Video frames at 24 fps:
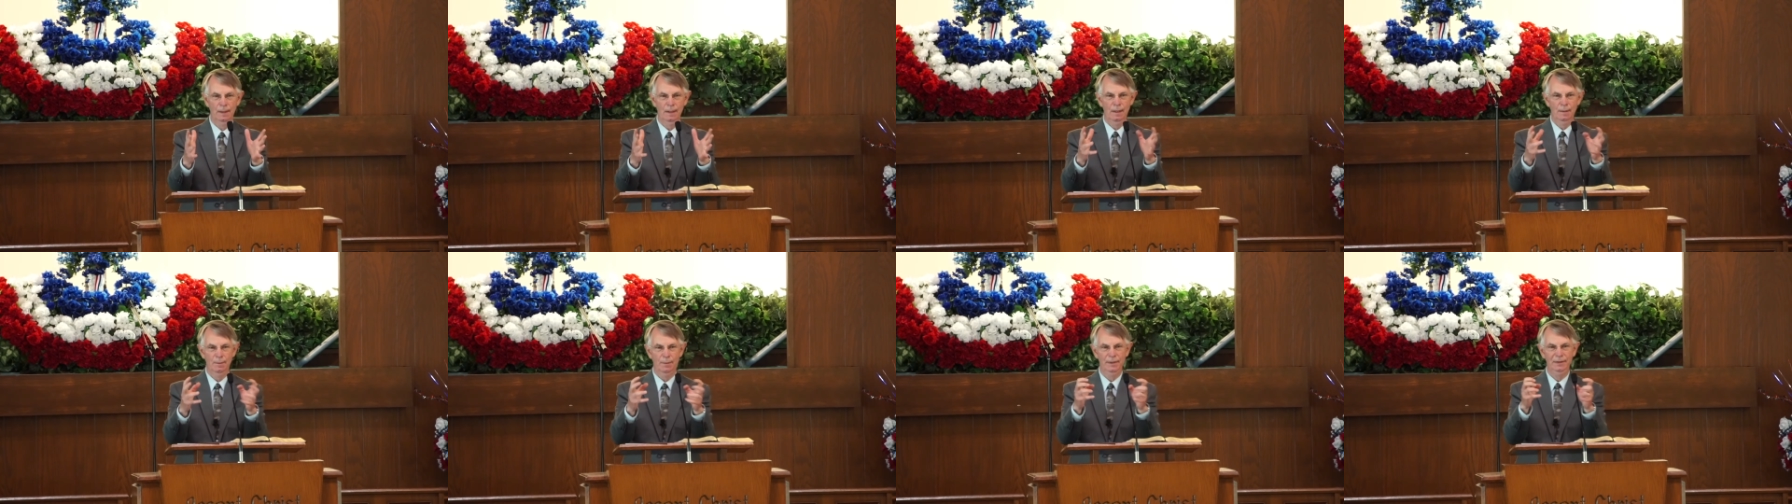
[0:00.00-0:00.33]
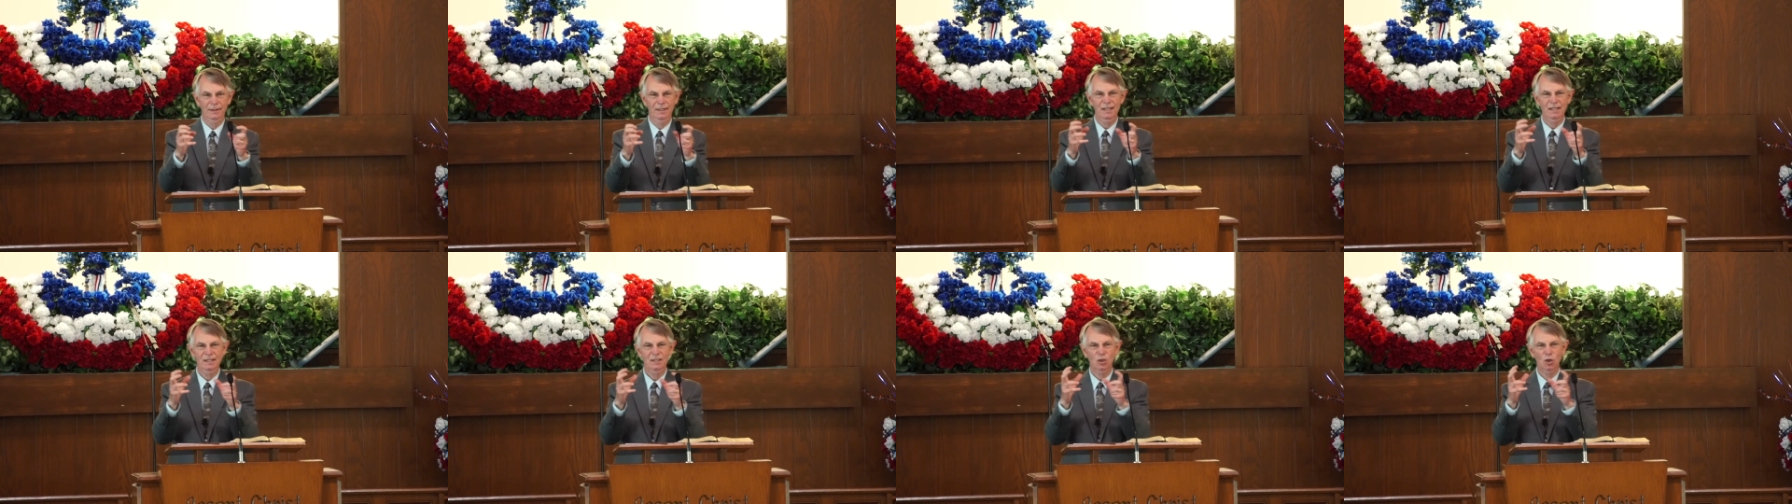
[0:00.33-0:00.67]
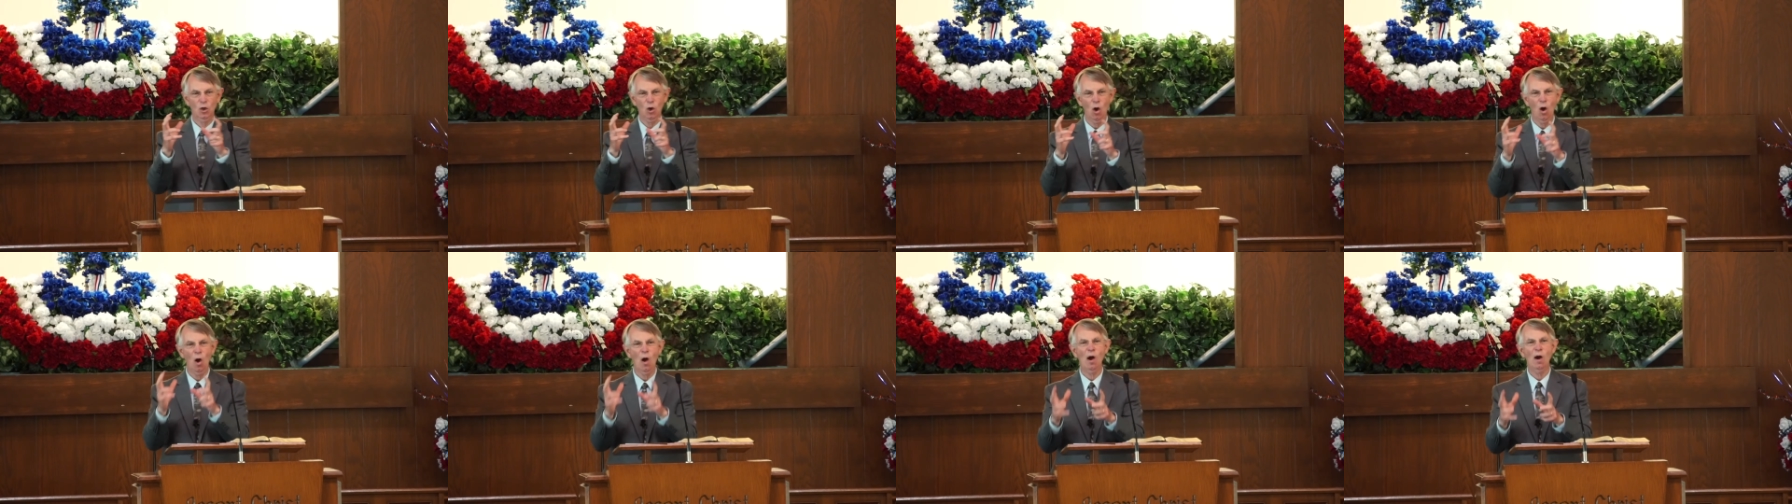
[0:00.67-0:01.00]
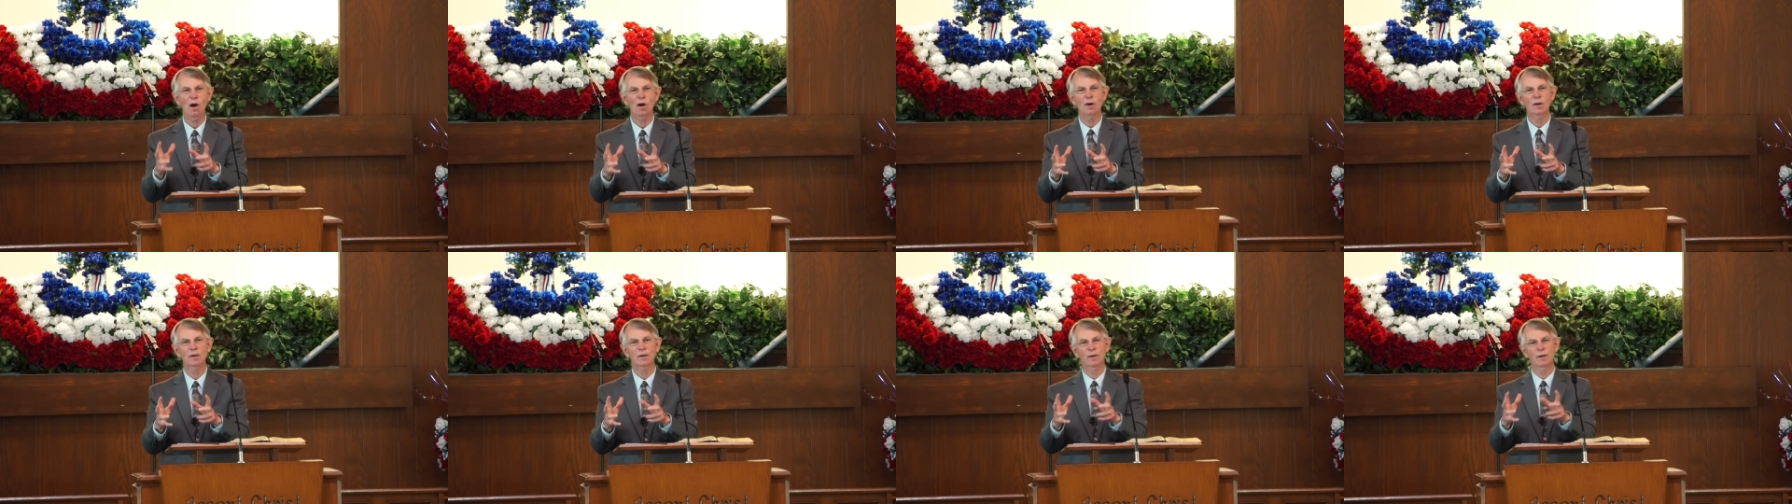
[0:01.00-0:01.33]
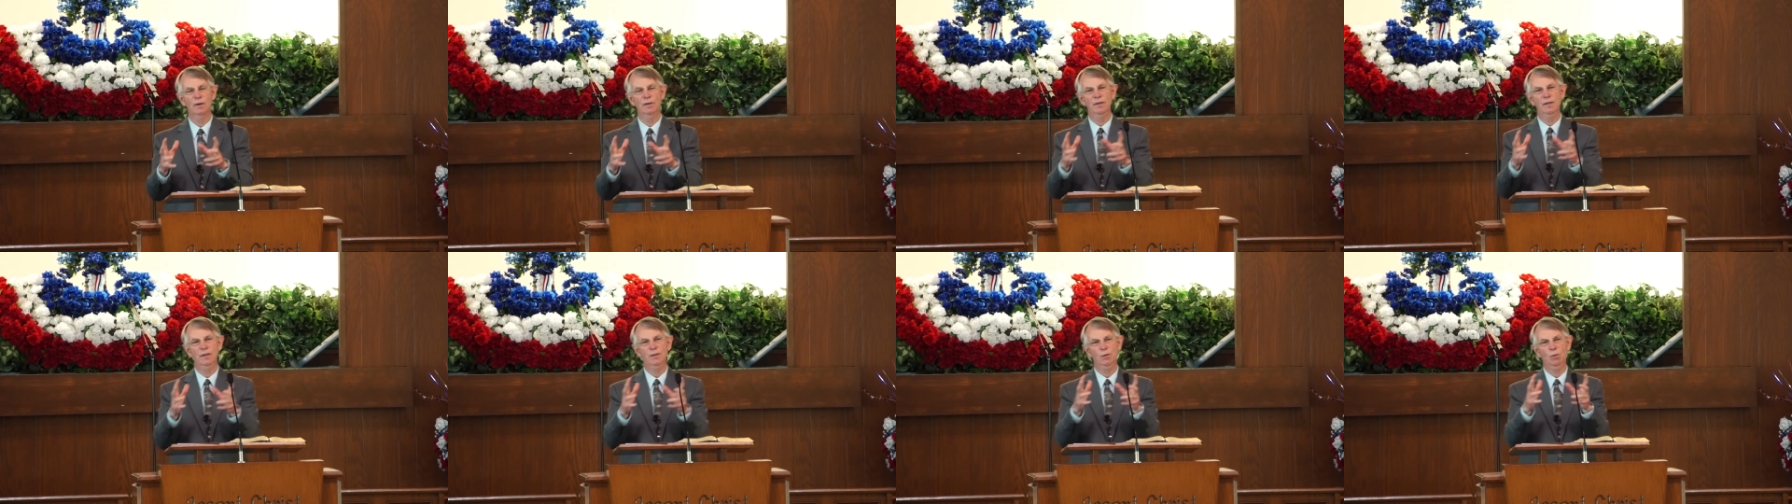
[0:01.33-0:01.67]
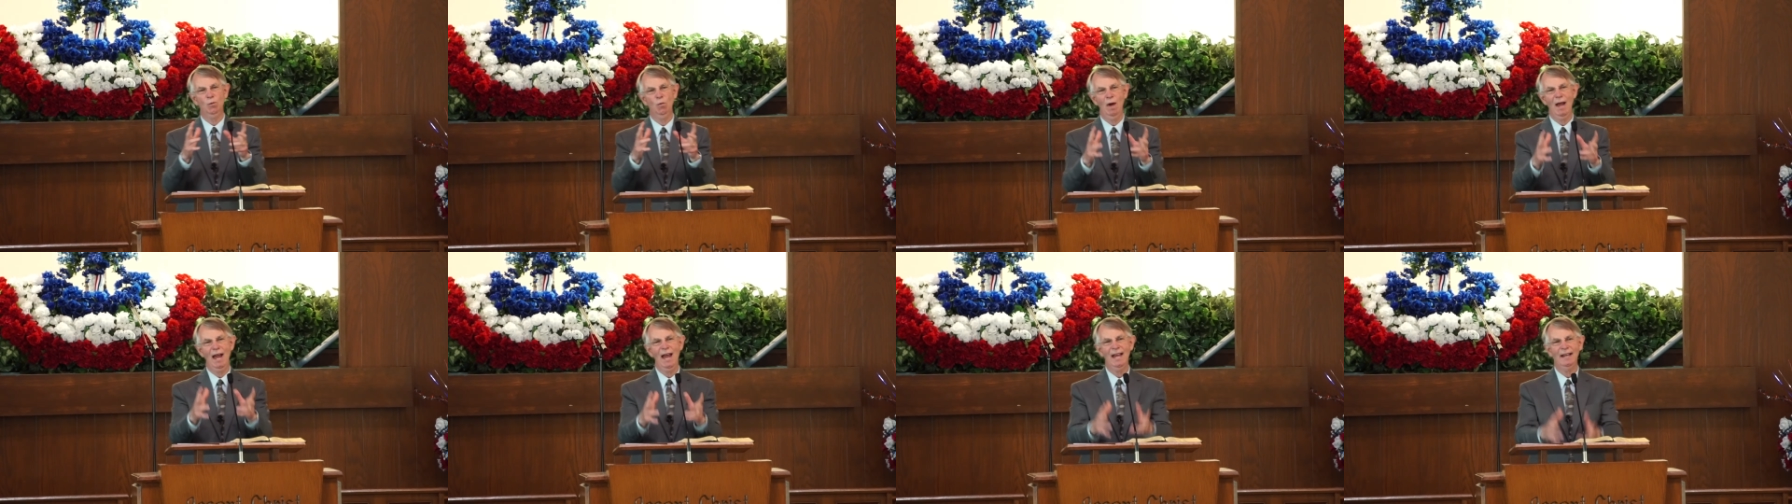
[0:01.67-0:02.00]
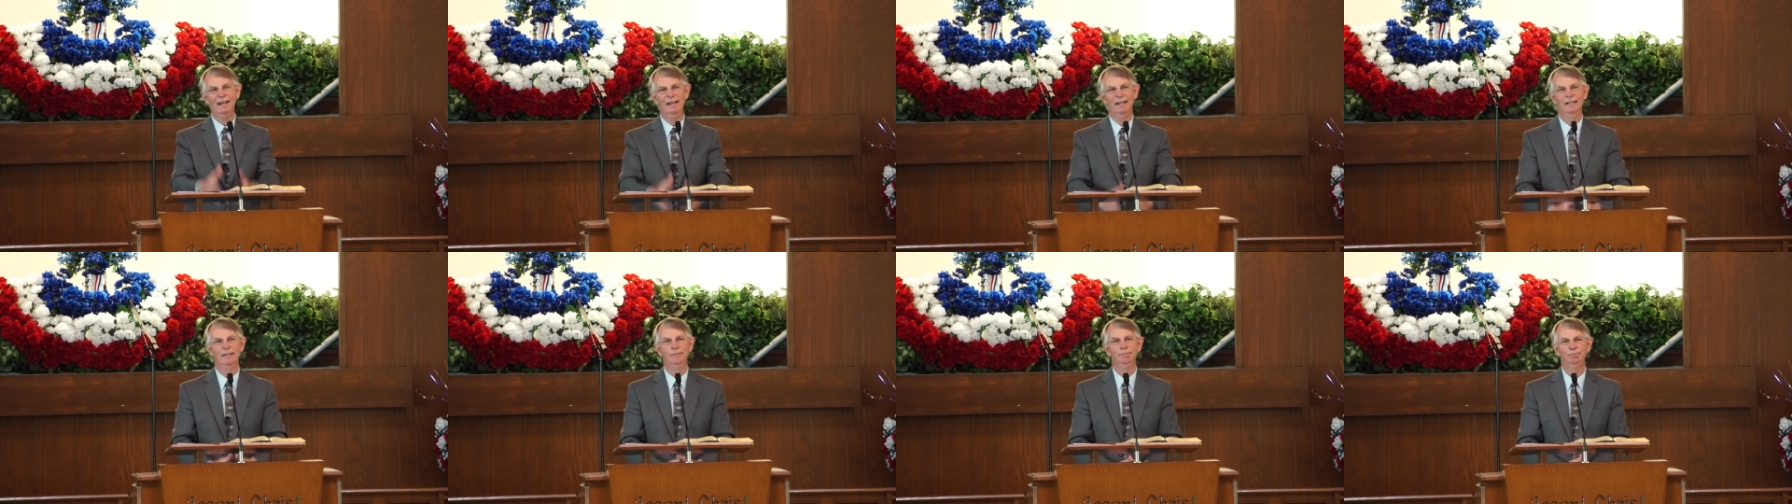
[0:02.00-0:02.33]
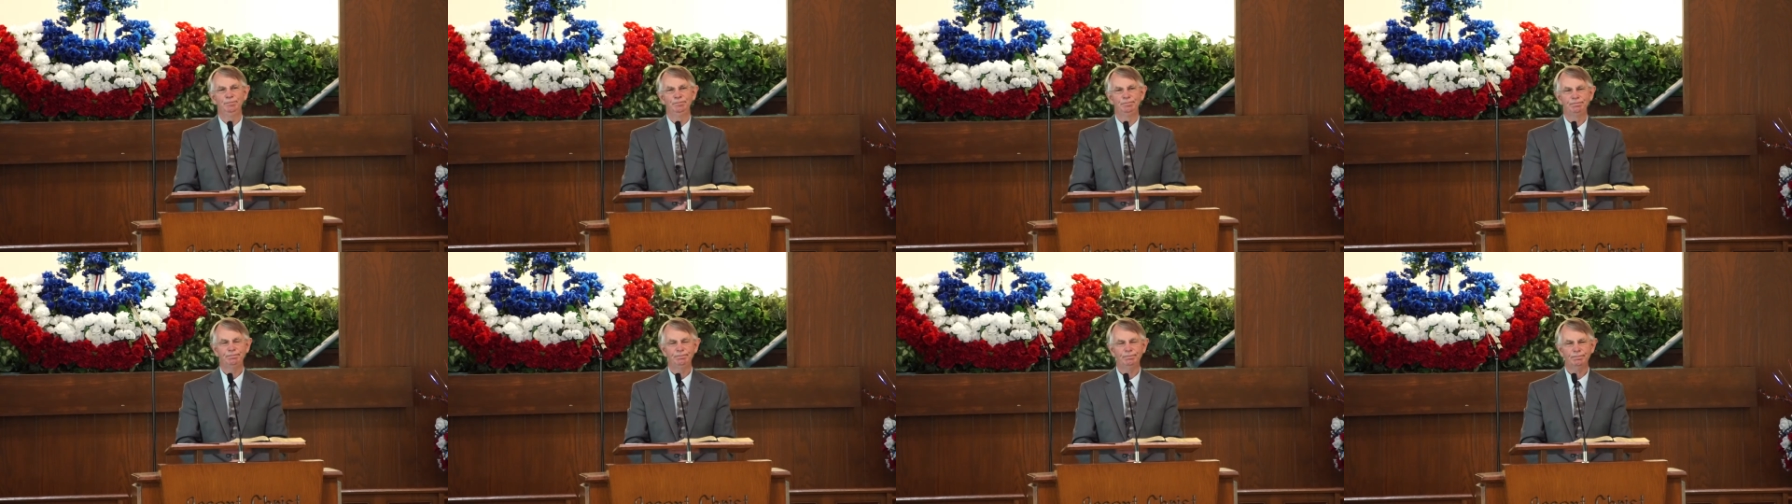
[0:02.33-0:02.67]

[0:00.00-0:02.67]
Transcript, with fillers: But this cart or this wagon